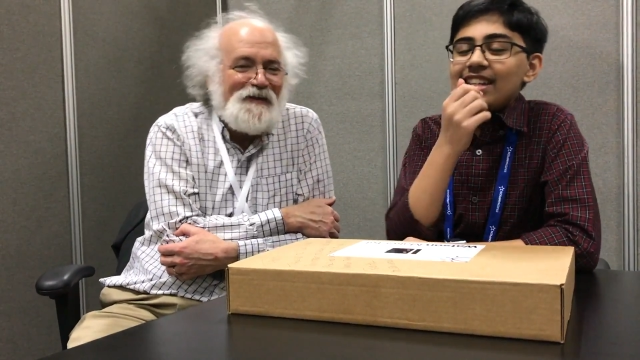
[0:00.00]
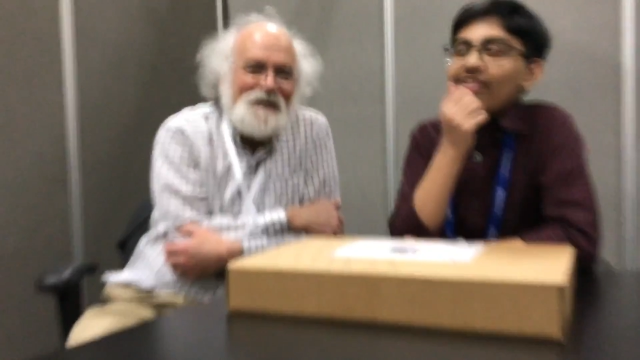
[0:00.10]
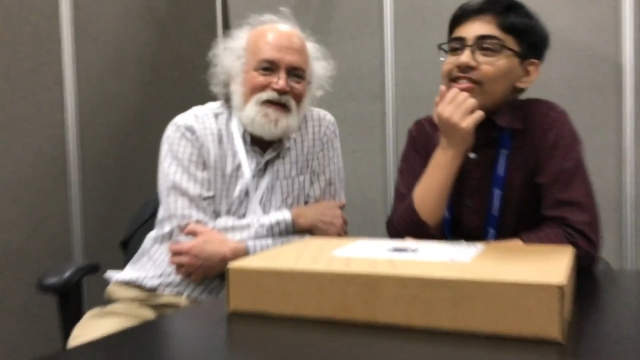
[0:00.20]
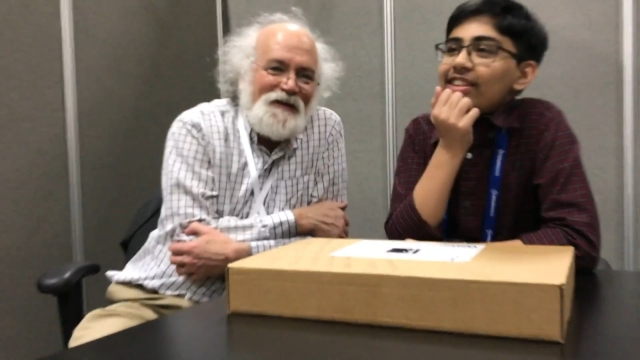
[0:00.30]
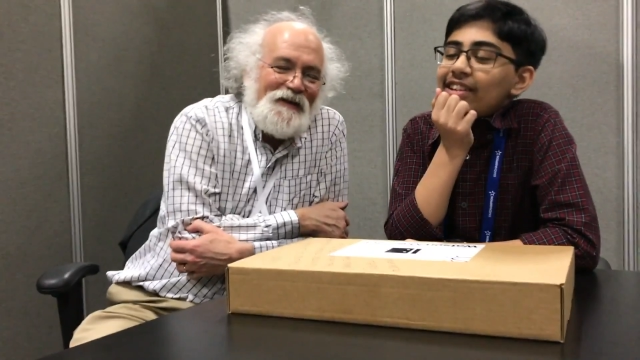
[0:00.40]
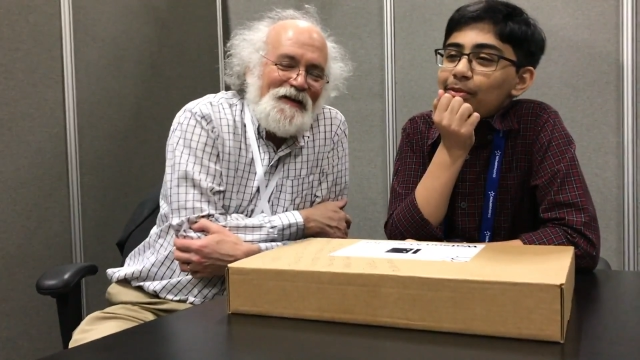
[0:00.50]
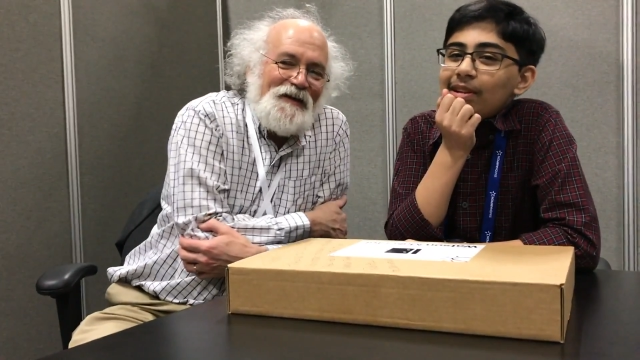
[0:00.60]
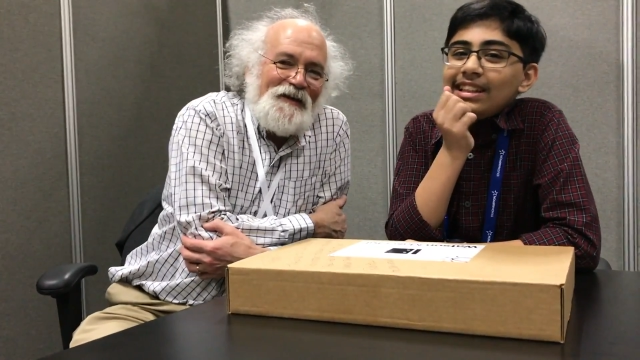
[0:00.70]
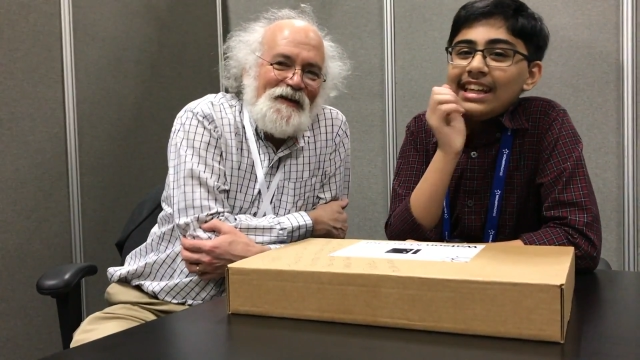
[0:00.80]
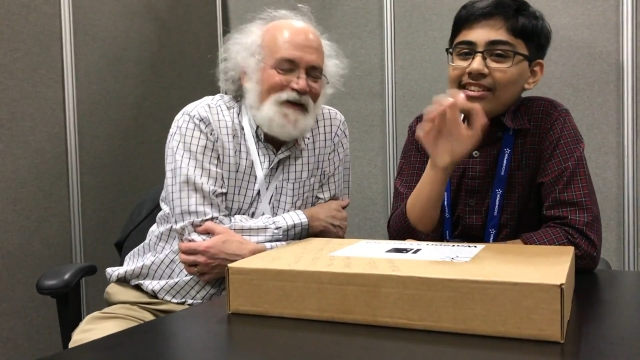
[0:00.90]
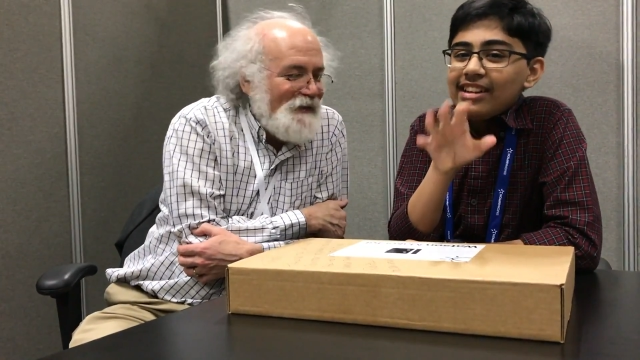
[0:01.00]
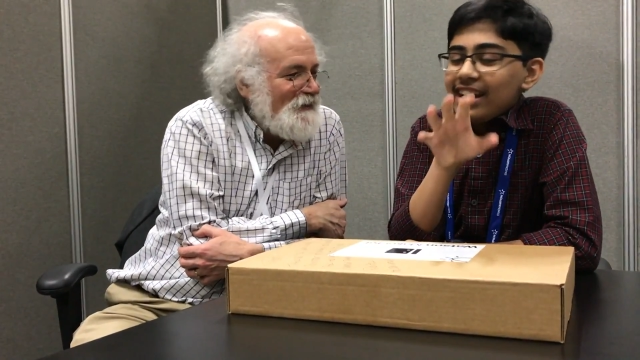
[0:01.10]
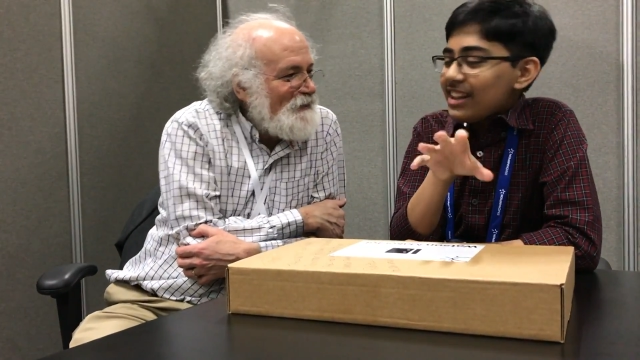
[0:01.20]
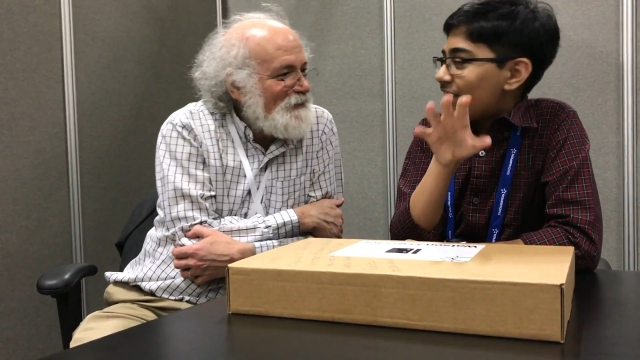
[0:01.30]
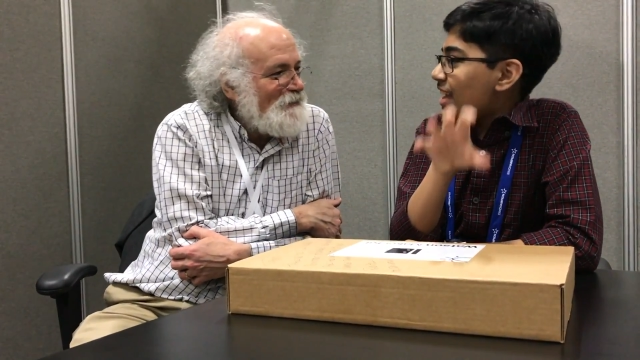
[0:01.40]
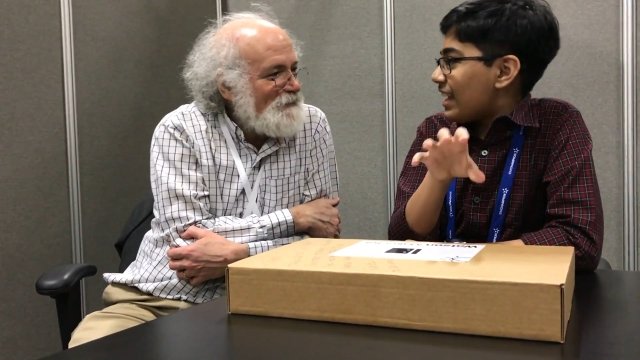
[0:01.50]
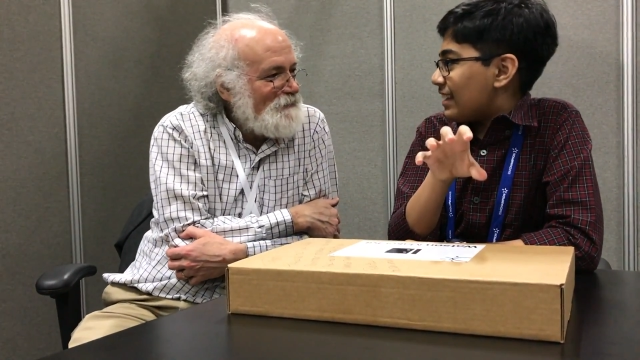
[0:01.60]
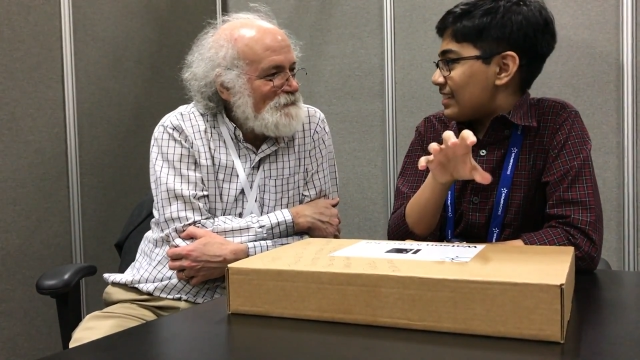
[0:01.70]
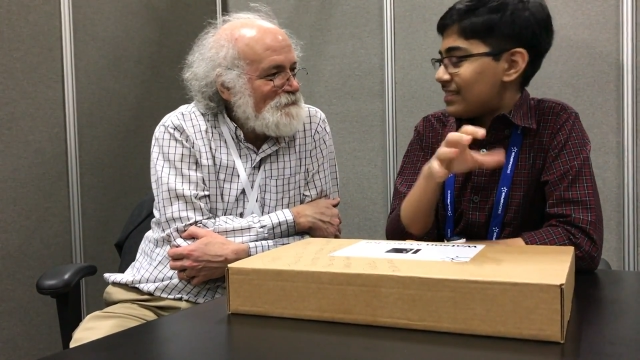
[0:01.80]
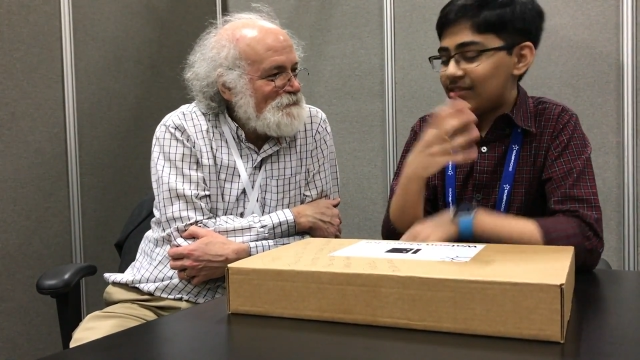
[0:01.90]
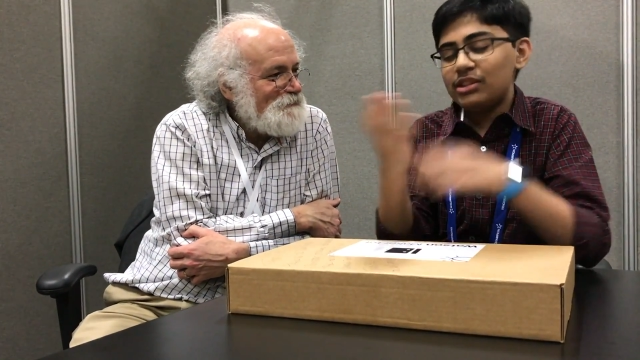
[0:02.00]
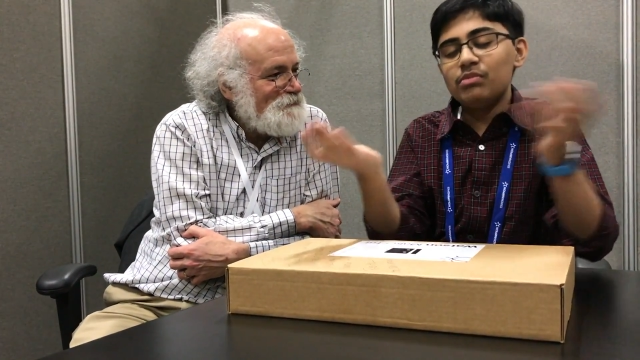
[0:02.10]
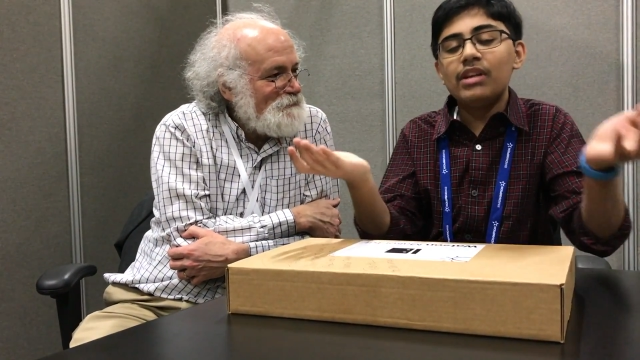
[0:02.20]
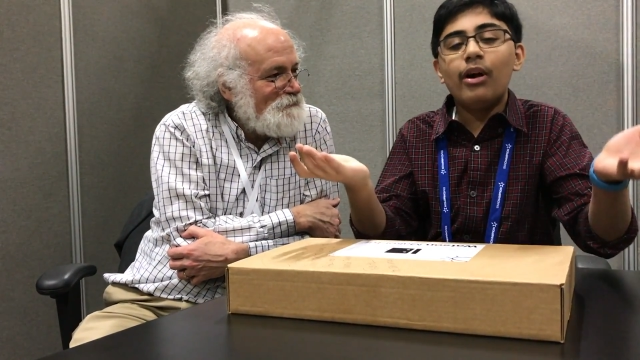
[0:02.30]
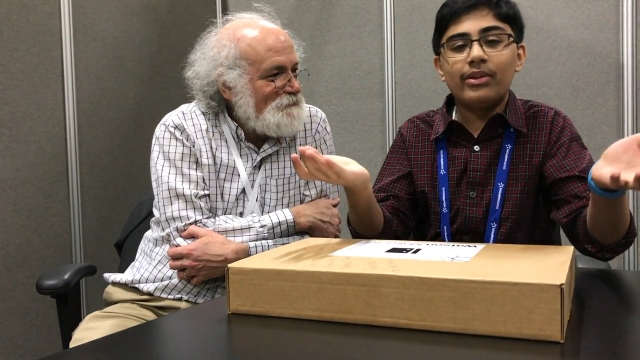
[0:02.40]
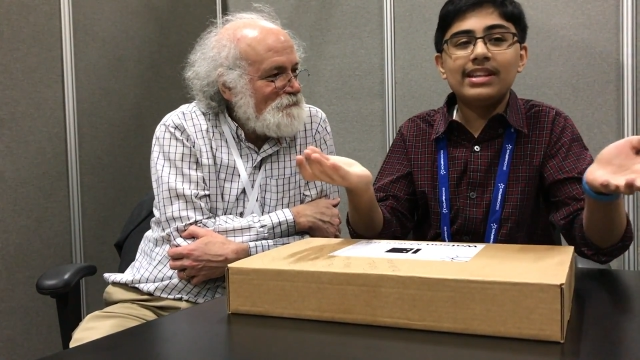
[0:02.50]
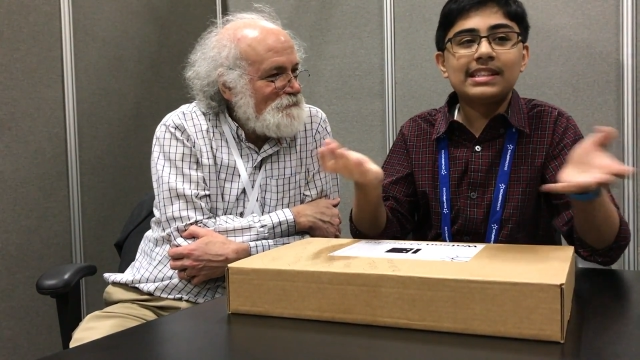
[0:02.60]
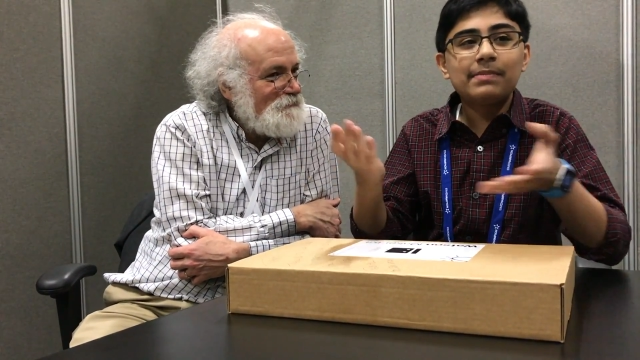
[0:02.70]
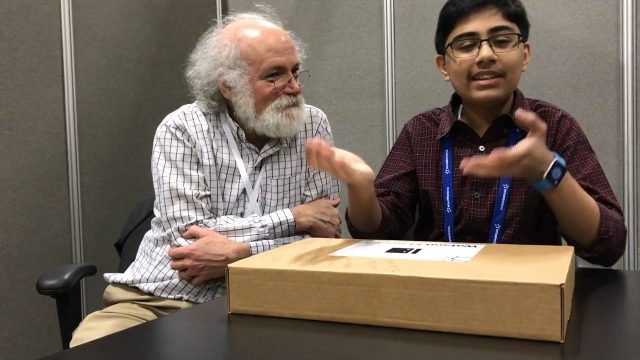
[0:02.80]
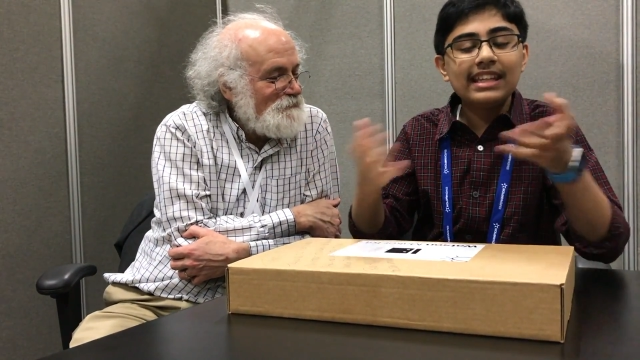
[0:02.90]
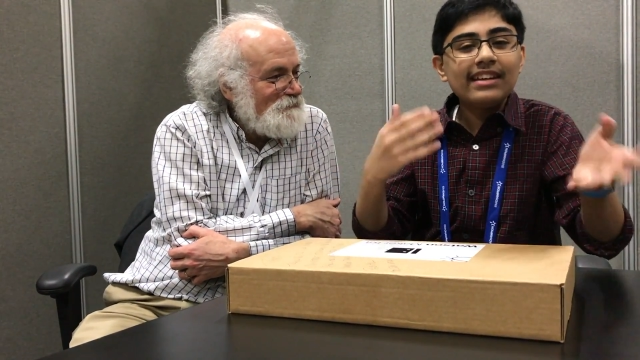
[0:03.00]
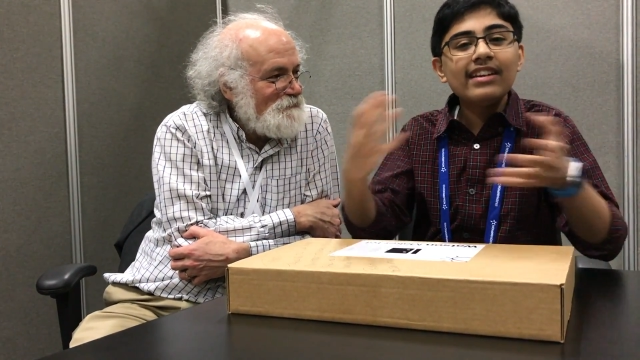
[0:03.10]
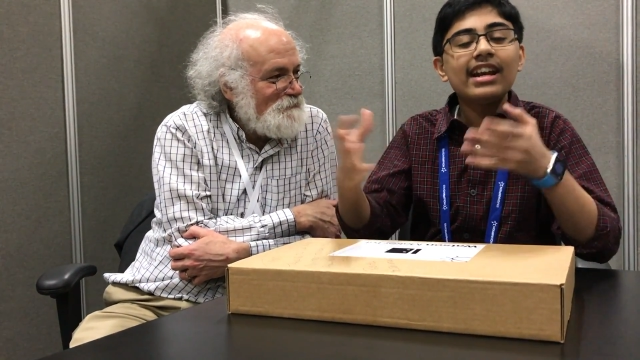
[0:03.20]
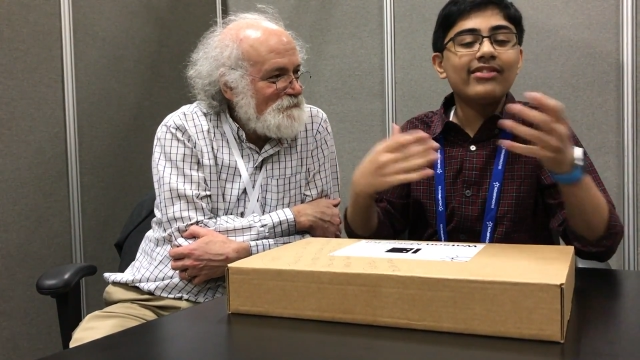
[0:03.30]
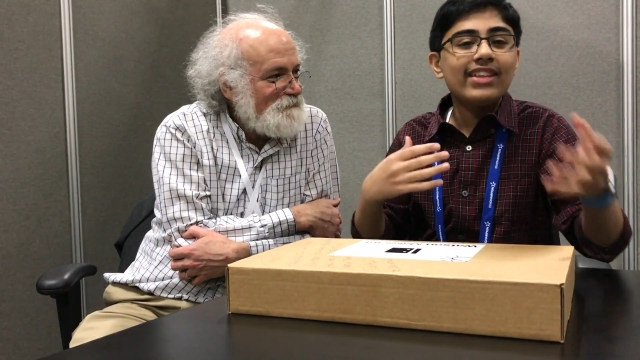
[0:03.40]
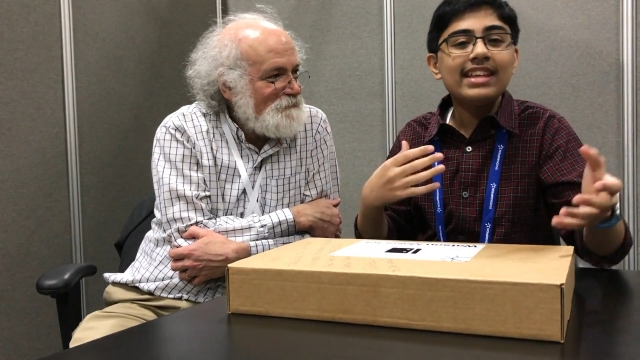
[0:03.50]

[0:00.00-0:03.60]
Speaker 1: Definitely. Well, the Internet of Things, you know this, but the Internet of